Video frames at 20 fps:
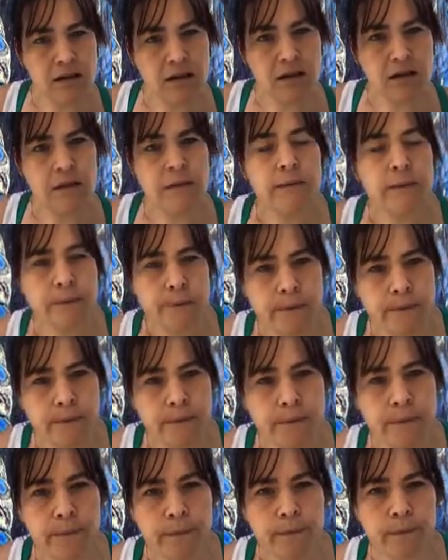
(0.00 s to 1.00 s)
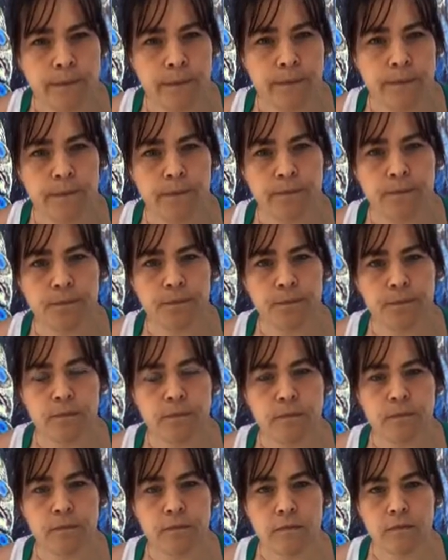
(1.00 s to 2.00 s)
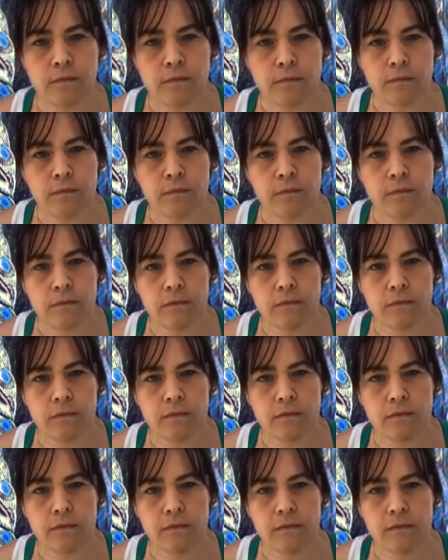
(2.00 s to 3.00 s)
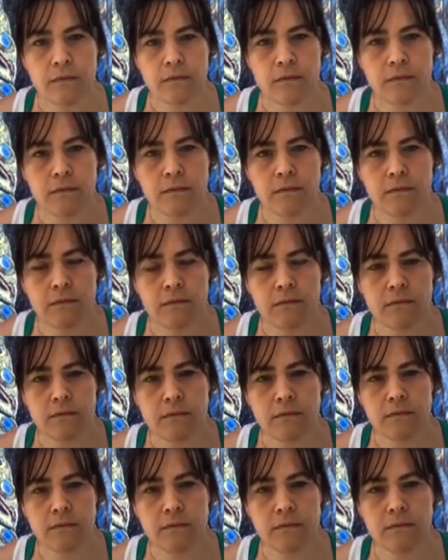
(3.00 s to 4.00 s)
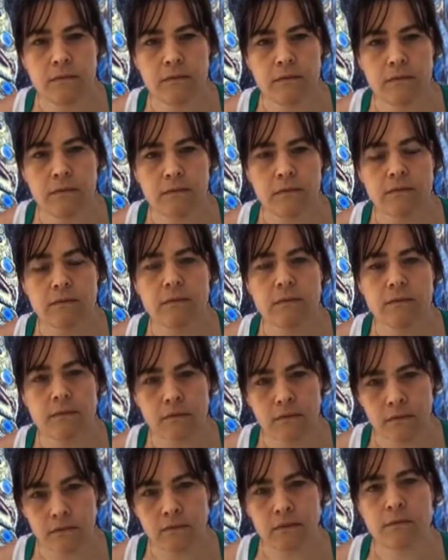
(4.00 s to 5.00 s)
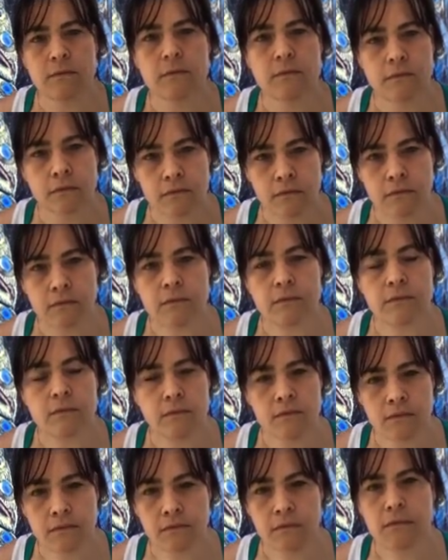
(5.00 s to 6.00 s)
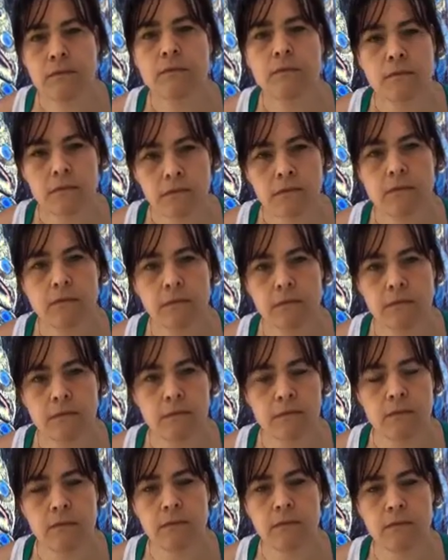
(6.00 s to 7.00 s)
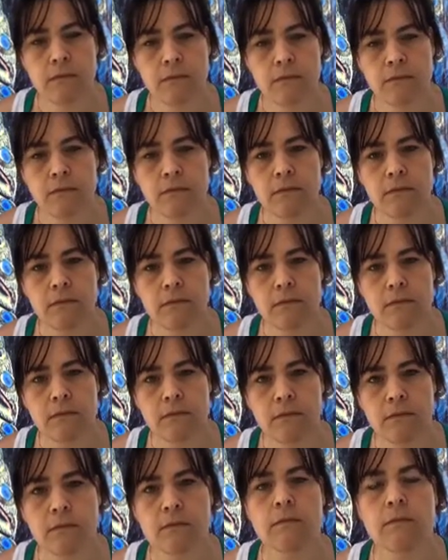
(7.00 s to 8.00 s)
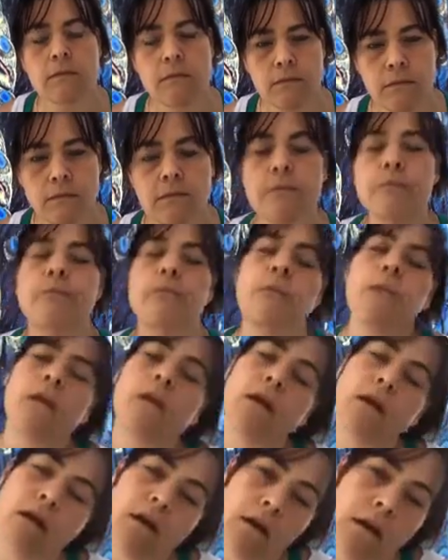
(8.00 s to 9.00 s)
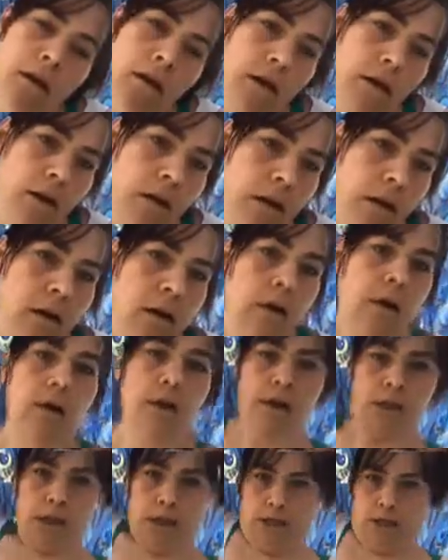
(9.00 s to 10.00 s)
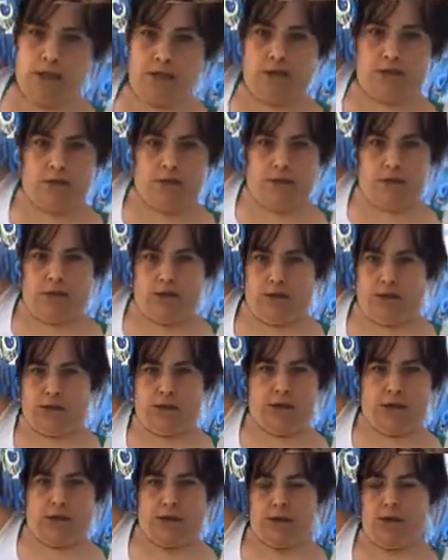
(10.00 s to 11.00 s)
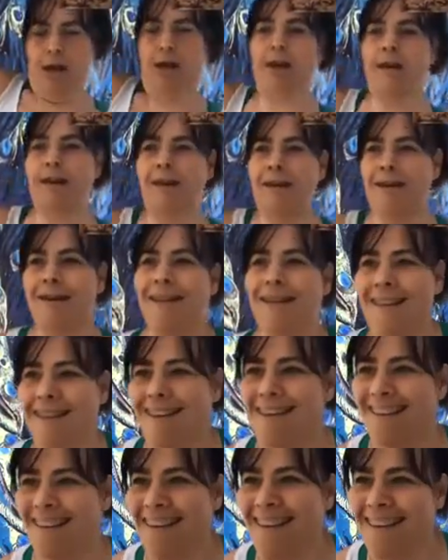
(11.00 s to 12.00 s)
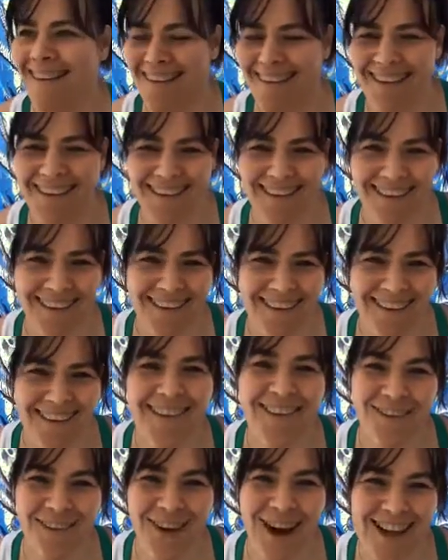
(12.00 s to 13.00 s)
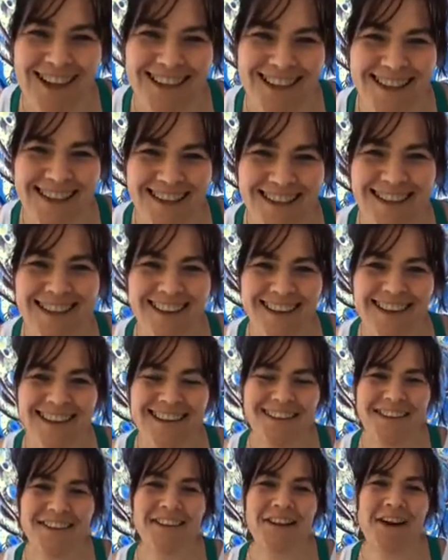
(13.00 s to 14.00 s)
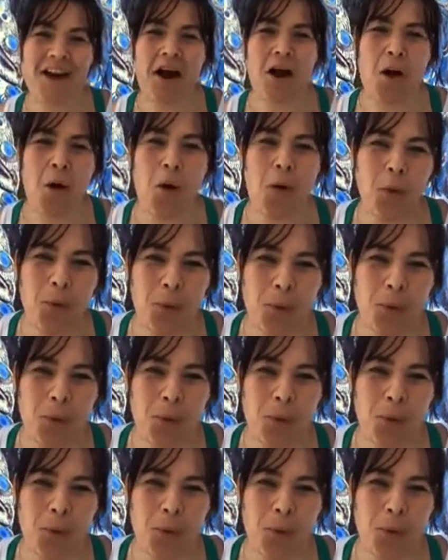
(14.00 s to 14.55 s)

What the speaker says: Yeah, it's so shirts are the biggest problem for me, the tops in general, just because I'm so tall. You know, for some reason, if you are plus size, you have to be short, and you have to have big boobs.